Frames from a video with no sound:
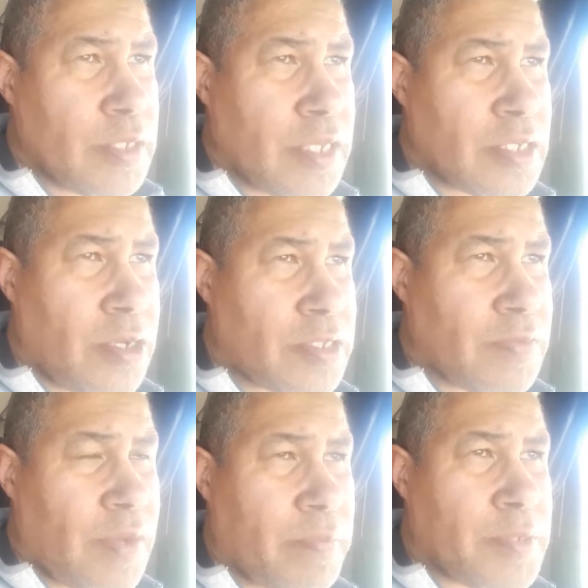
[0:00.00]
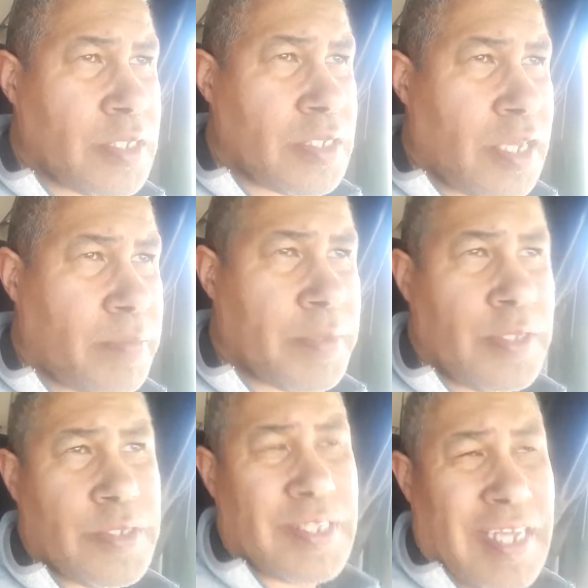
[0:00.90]
there's lots of ups and
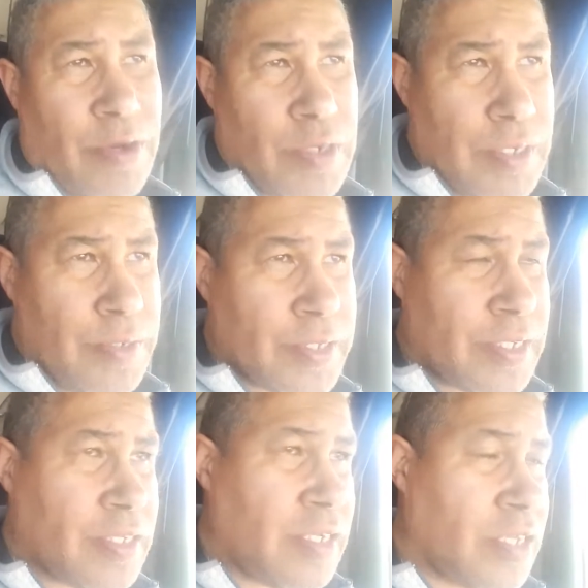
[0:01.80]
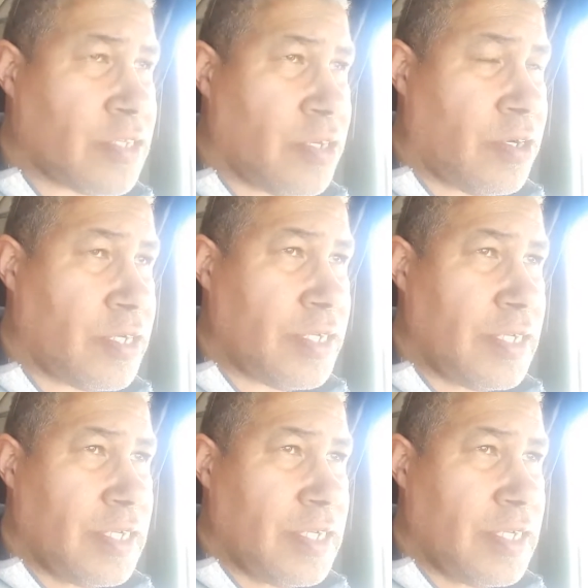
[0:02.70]
uphills and downhills and so on.